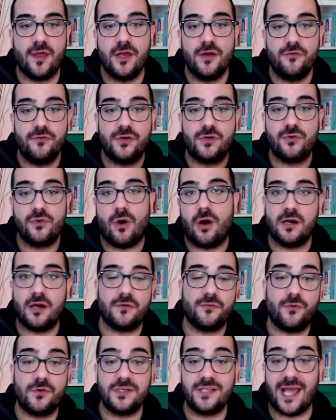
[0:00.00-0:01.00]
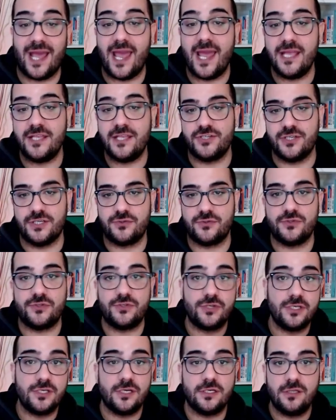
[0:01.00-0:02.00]
required for the agent to
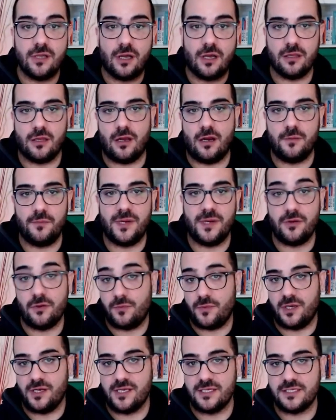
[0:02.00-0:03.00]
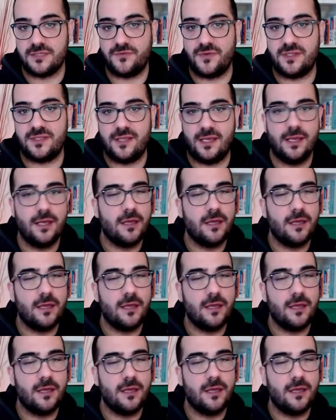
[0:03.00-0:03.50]
trigger the alarm anomalies with